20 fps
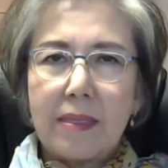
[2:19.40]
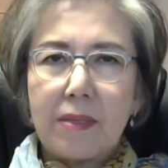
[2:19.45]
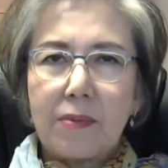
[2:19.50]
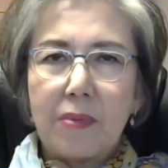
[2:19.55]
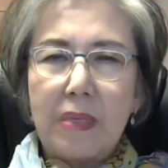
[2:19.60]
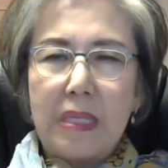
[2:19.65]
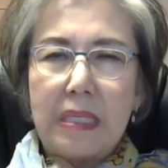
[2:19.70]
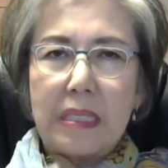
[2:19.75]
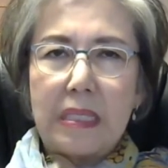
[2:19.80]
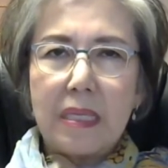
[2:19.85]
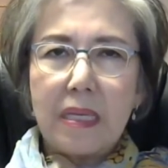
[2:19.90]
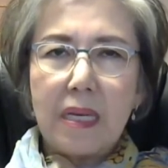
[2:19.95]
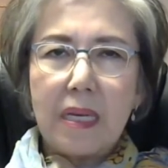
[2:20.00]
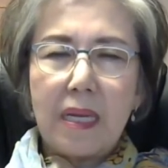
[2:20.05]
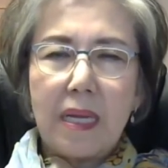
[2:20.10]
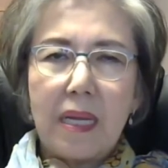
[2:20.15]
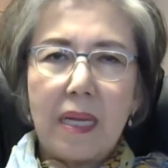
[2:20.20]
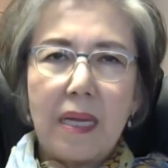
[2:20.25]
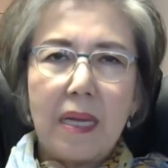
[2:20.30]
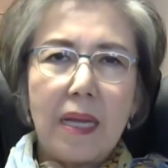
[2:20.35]
And
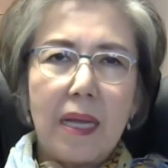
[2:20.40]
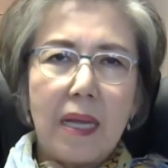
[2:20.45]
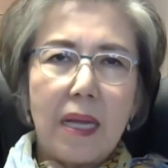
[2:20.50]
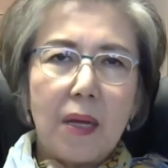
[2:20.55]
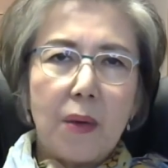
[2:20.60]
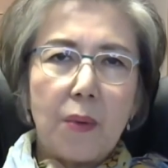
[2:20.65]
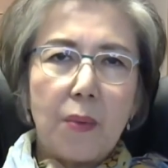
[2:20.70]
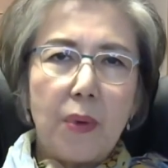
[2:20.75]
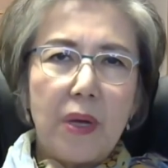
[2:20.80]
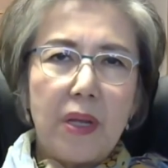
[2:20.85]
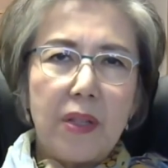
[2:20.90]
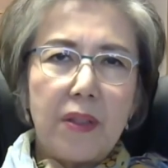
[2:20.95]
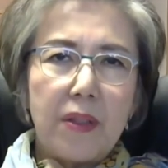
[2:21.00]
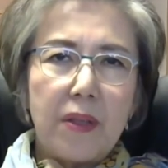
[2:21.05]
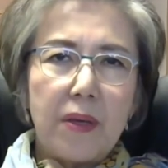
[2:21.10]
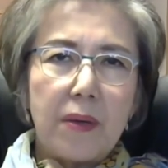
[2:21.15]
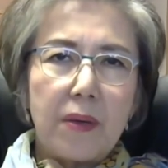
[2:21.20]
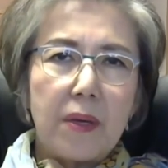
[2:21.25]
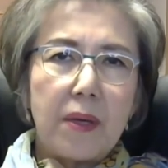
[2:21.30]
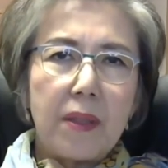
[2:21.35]
recently,
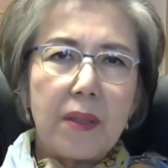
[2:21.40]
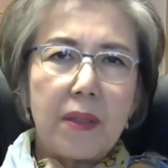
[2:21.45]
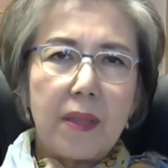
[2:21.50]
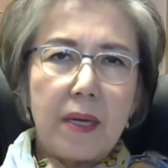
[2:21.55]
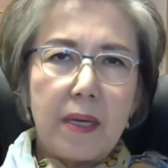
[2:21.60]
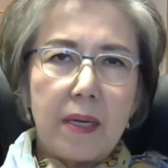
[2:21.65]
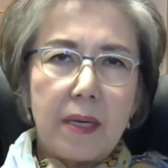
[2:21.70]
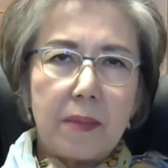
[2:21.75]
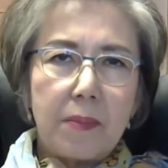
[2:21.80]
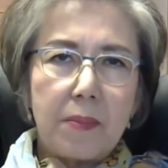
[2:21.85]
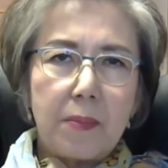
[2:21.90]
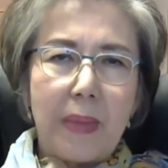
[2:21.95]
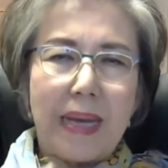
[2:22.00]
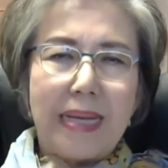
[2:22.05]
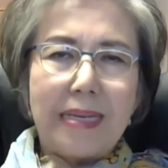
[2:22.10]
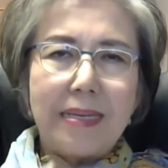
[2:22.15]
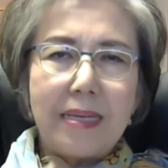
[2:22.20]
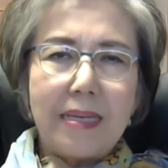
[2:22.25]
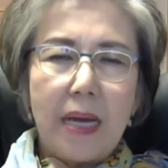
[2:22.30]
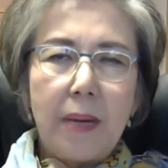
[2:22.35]
with the
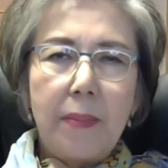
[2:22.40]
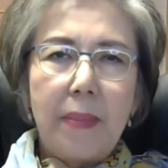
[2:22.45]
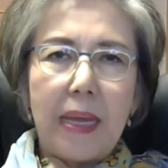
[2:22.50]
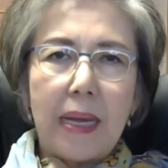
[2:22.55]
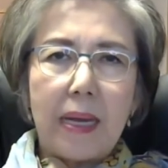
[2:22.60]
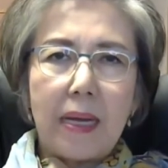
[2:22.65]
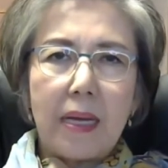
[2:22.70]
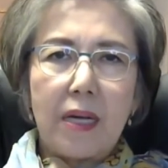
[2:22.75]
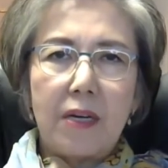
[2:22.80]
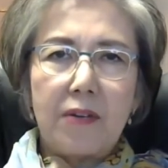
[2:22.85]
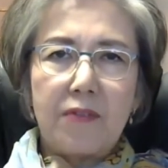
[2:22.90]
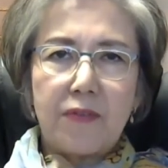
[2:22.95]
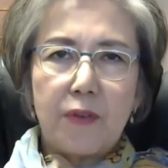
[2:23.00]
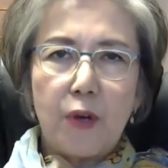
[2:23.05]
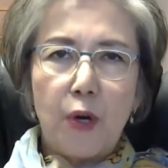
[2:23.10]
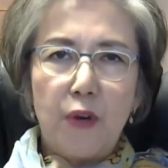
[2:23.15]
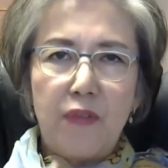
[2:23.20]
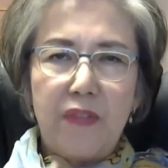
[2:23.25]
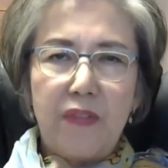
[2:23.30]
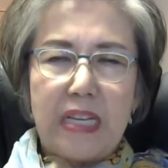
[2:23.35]
pandemic
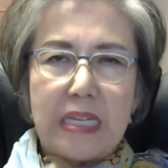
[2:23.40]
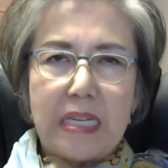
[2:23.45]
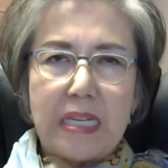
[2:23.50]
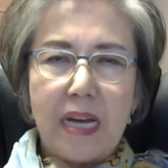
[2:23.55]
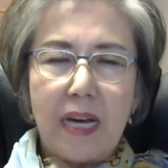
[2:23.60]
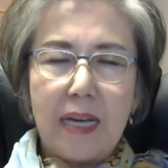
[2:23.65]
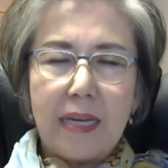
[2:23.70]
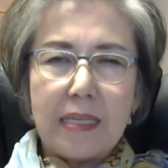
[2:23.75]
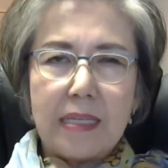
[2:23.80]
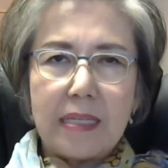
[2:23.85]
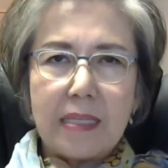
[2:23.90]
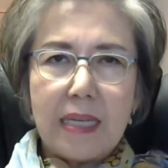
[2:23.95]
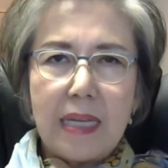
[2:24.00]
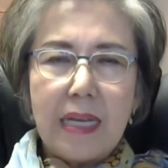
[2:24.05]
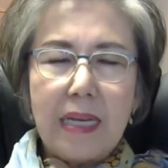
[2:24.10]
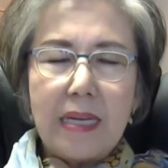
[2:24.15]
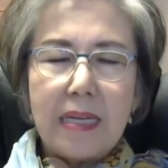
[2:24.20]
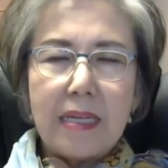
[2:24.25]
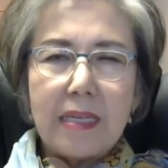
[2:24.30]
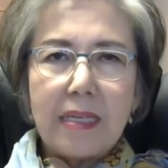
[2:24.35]
of
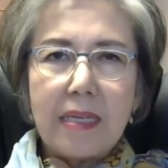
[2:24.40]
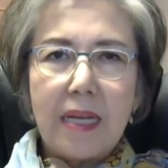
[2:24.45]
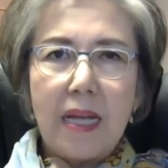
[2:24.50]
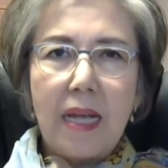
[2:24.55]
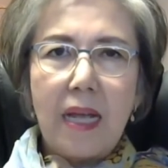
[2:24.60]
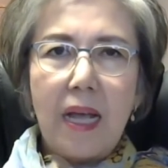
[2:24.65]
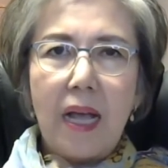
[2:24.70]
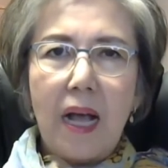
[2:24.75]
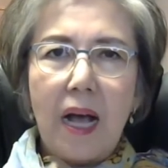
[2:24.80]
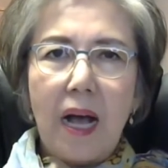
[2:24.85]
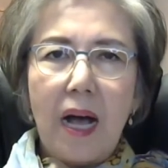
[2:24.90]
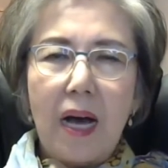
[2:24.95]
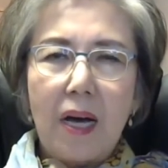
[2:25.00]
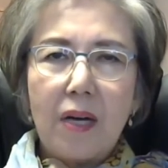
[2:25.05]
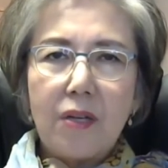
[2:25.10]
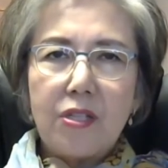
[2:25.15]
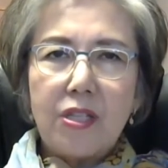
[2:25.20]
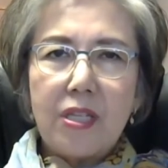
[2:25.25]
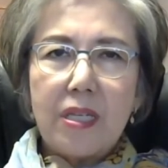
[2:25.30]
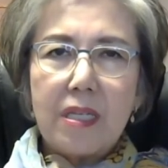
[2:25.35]
COVID-19,
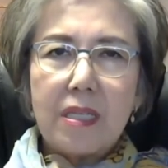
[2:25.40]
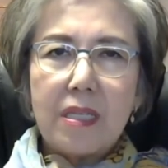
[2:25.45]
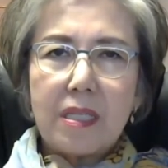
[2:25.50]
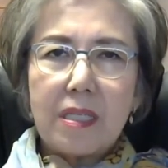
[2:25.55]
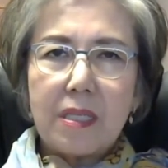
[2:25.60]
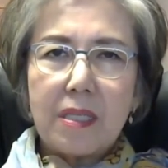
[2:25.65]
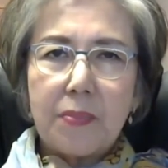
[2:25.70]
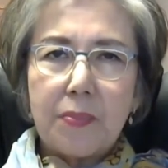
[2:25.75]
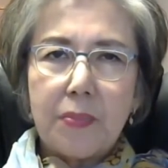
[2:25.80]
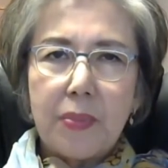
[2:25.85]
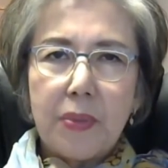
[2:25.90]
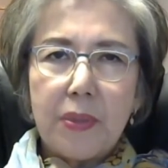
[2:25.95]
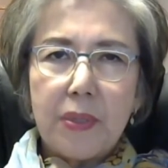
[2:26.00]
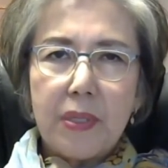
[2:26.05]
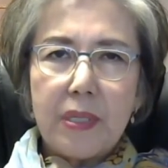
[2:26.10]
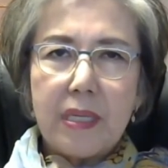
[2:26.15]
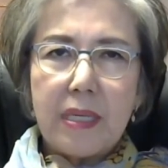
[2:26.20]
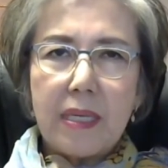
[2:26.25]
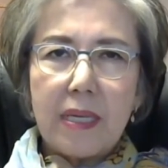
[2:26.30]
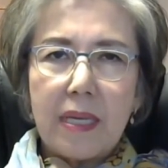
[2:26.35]
how she is
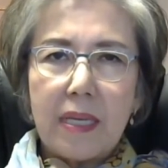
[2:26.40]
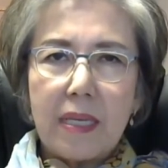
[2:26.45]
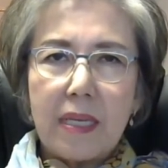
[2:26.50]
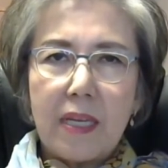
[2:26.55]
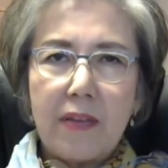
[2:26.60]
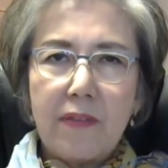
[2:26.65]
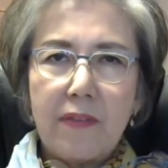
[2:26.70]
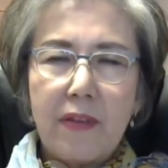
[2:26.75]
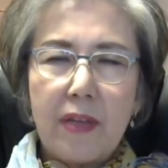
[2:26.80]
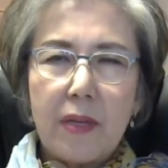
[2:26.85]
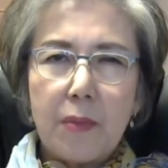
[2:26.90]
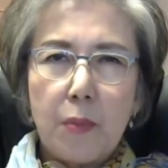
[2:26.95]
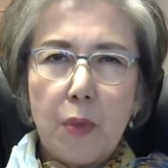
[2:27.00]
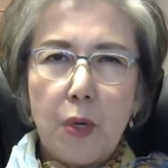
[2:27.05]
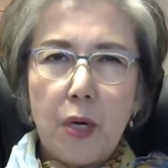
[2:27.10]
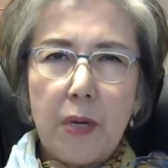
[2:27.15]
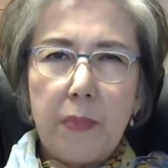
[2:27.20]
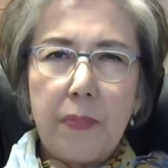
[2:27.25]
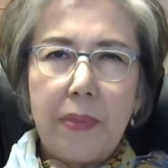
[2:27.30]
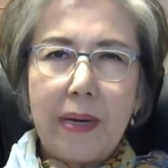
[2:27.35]
supporting and giving
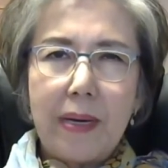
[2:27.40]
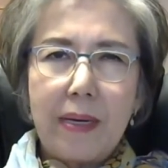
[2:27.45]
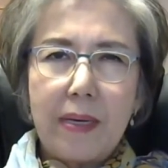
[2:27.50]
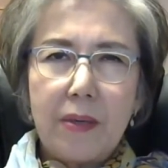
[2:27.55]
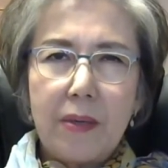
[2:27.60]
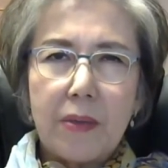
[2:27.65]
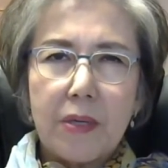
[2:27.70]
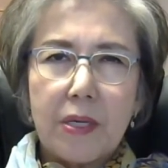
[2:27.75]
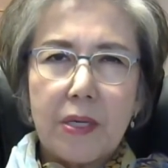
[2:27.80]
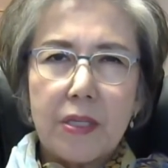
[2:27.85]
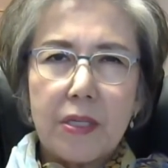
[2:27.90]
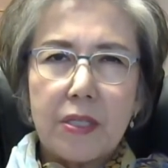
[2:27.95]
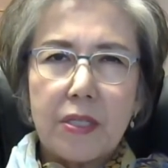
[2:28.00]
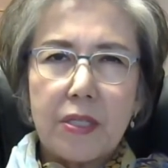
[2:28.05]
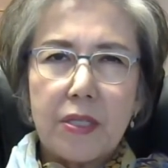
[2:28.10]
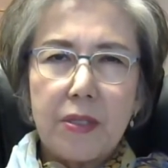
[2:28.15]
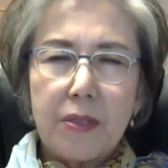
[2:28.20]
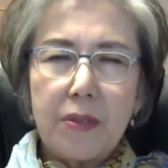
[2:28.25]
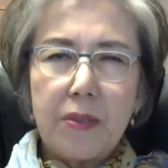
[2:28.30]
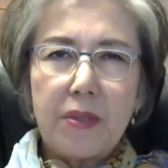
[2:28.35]
more power
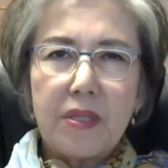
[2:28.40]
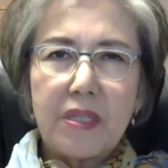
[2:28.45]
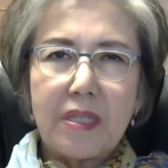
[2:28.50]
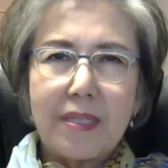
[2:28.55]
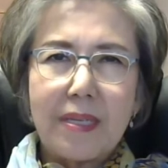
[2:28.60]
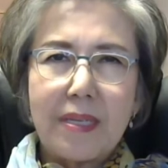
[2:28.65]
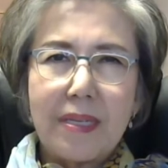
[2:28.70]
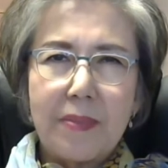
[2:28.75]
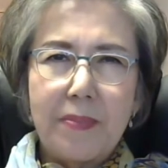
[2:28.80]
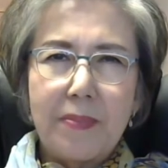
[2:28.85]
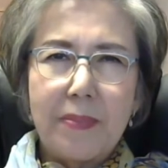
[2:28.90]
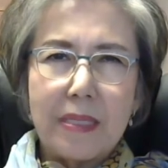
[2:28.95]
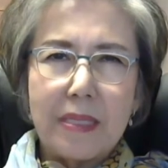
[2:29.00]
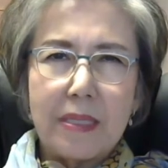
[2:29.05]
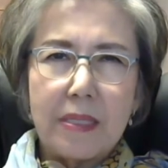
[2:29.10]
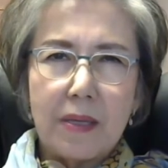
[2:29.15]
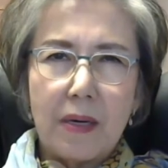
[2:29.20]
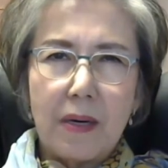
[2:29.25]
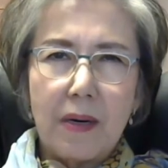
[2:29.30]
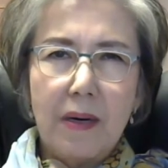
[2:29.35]
to the
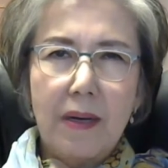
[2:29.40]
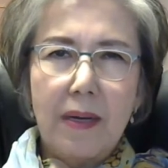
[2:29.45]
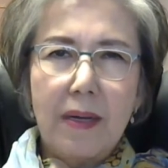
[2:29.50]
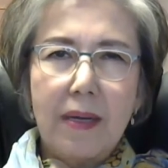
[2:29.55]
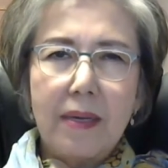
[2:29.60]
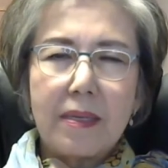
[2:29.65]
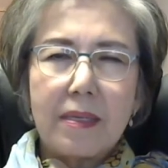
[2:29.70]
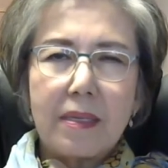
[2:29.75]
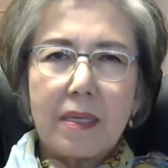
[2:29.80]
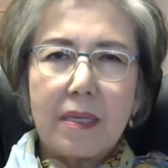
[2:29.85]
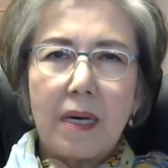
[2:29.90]
Tatmadaw